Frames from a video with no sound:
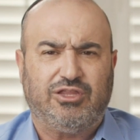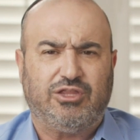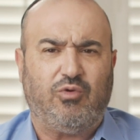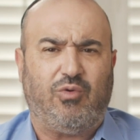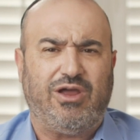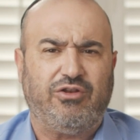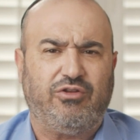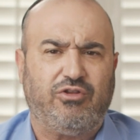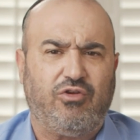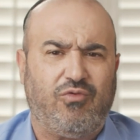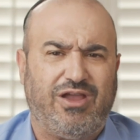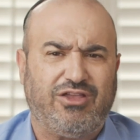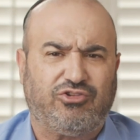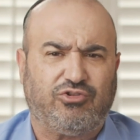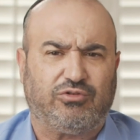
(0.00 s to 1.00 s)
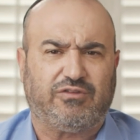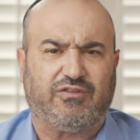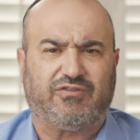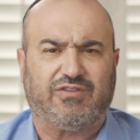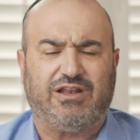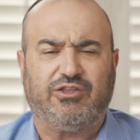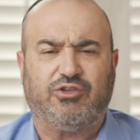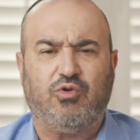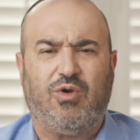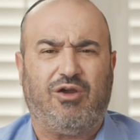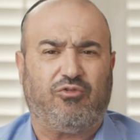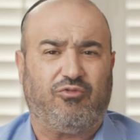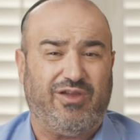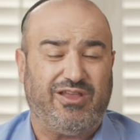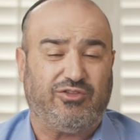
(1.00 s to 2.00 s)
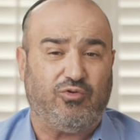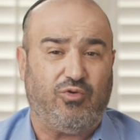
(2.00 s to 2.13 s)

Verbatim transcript: The one on the right shoulder is telling you how great